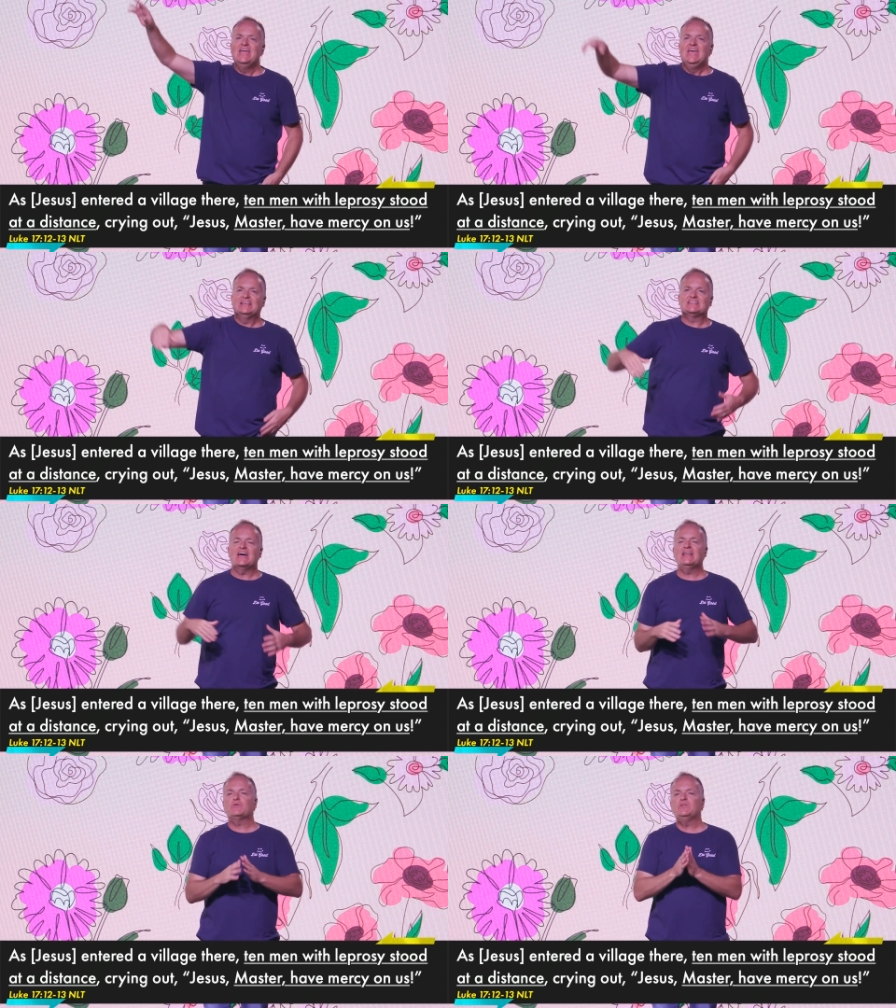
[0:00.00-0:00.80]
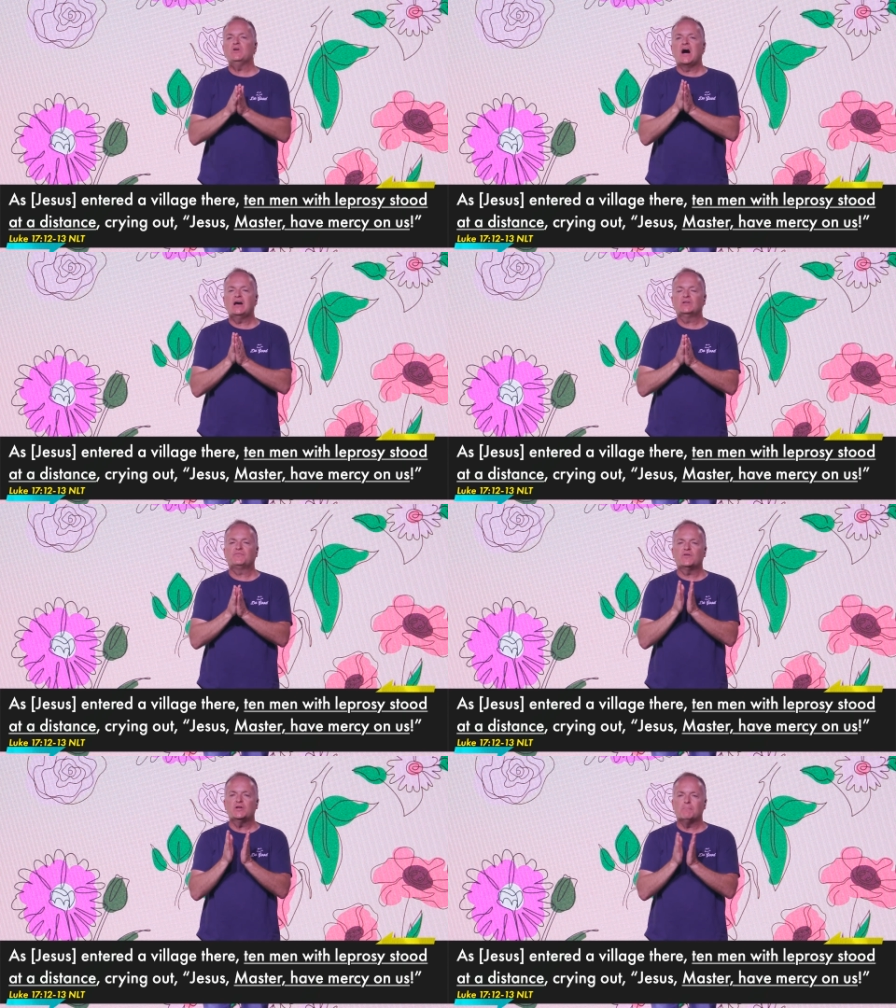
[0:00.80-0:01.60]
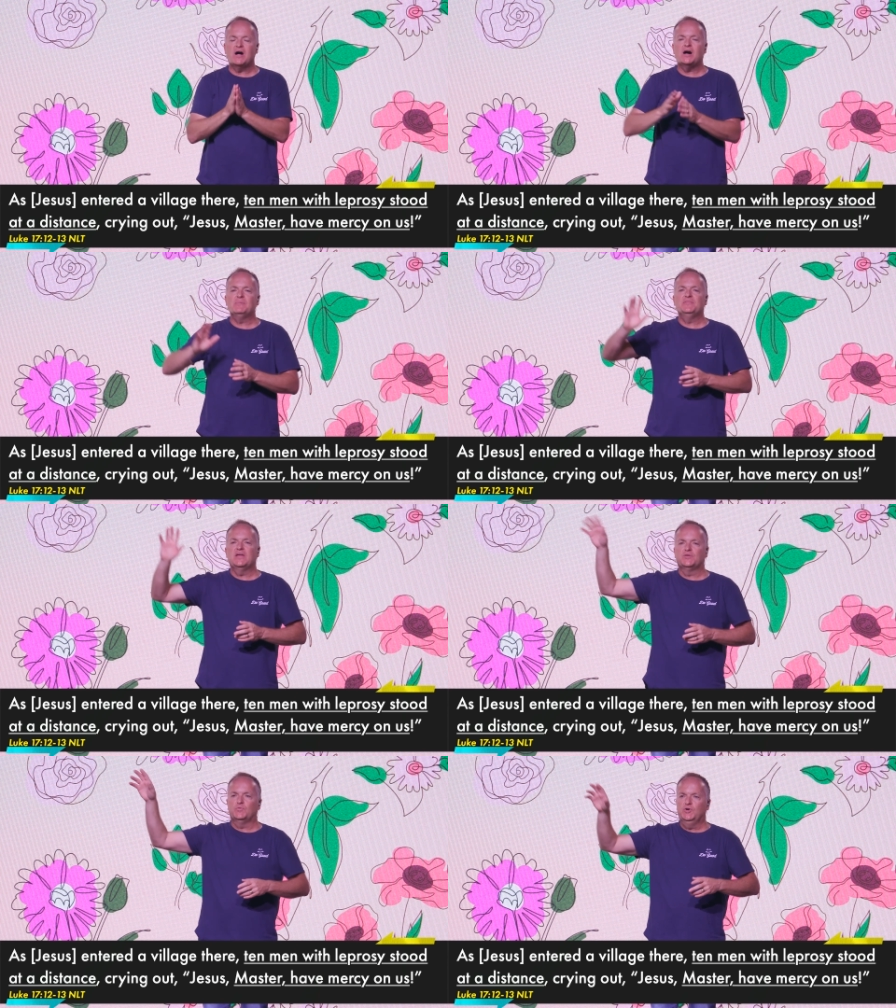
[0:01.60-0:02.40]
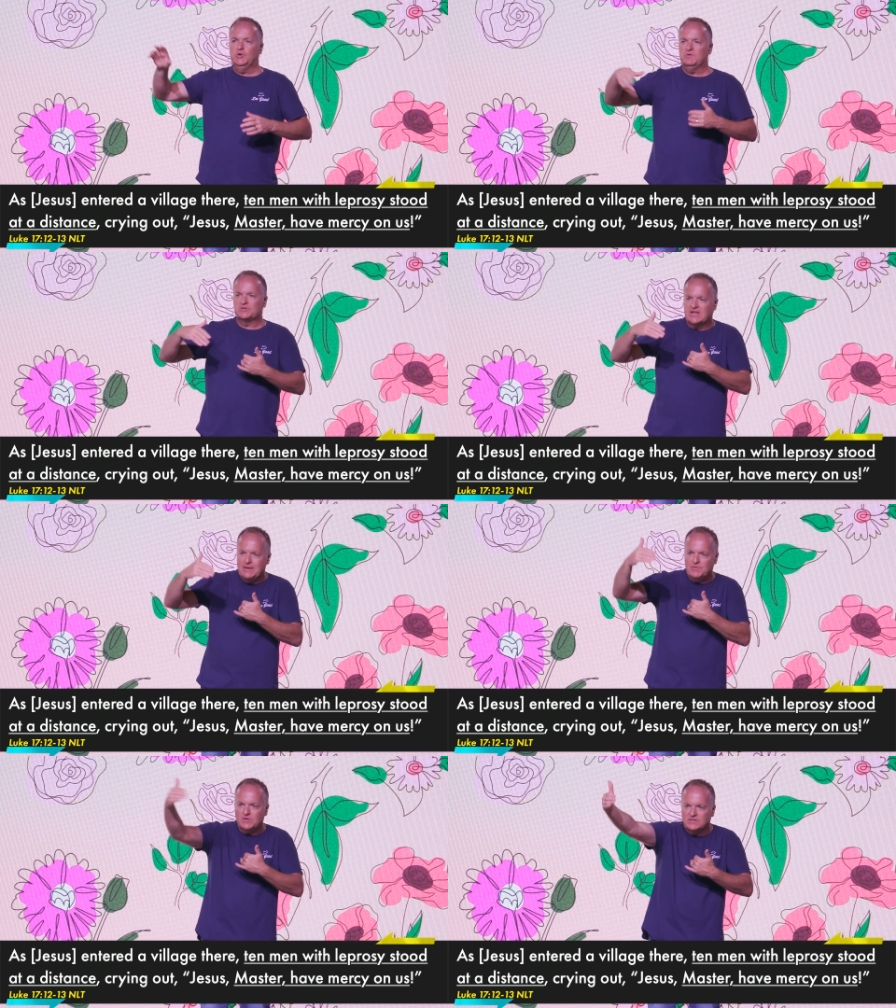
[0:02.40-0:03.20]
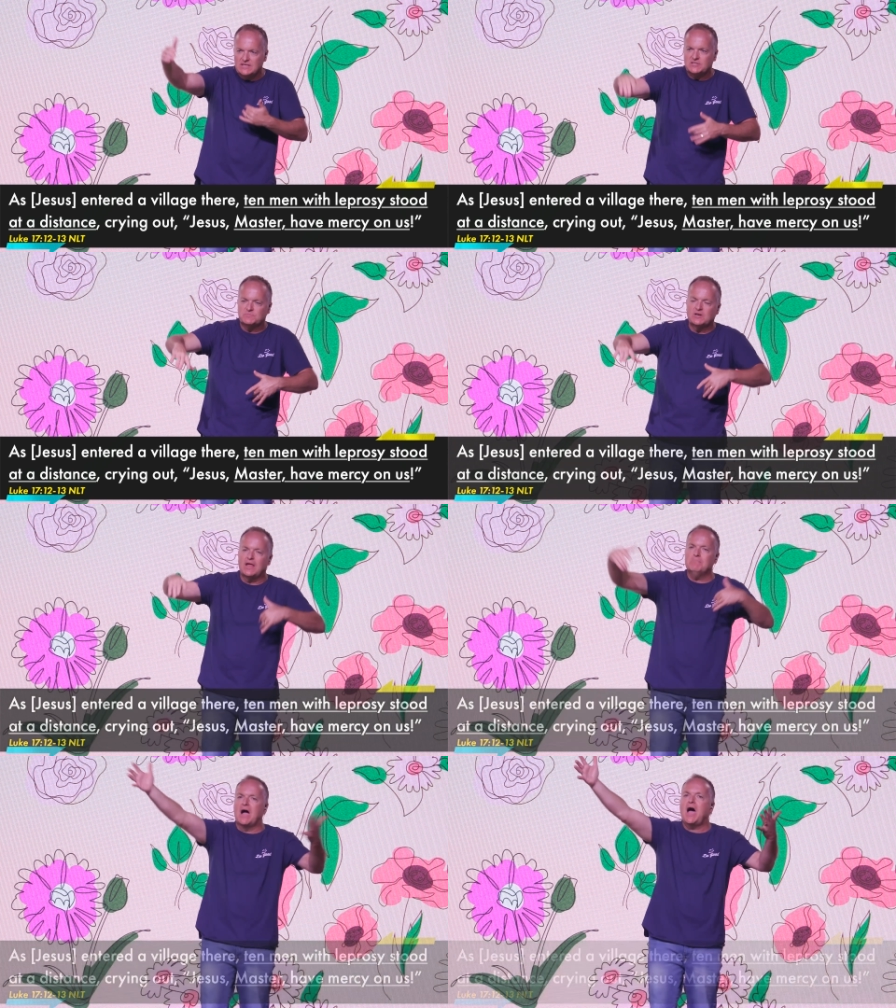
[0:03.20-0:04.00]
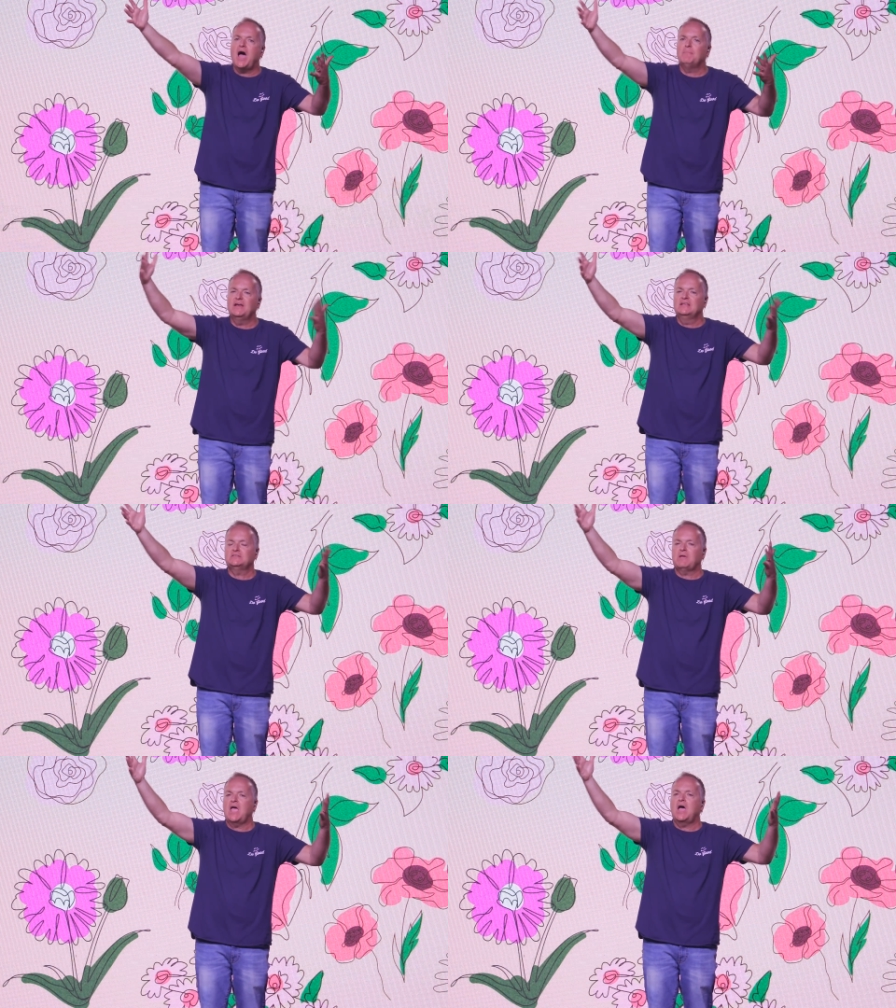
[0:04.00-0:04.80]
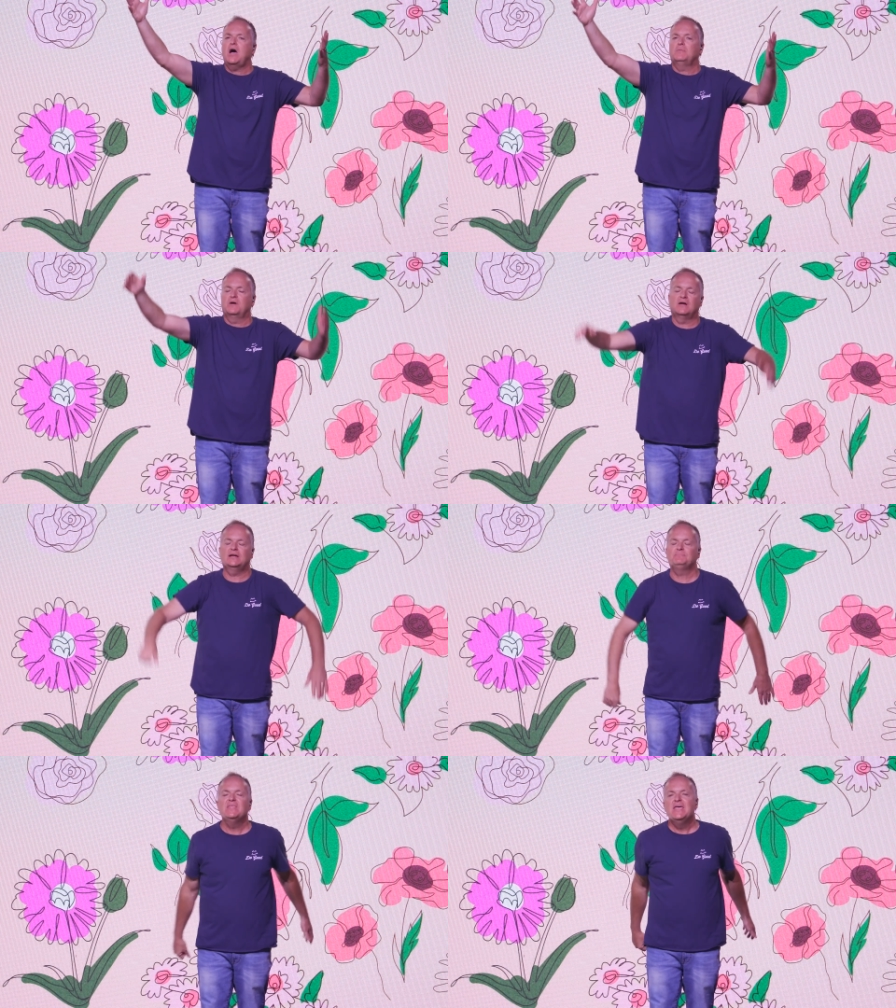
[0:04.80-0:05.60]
It's kind of like when you holler for your mom in the other room. You're keeping your distance. You're like, mom, I need some help, all right?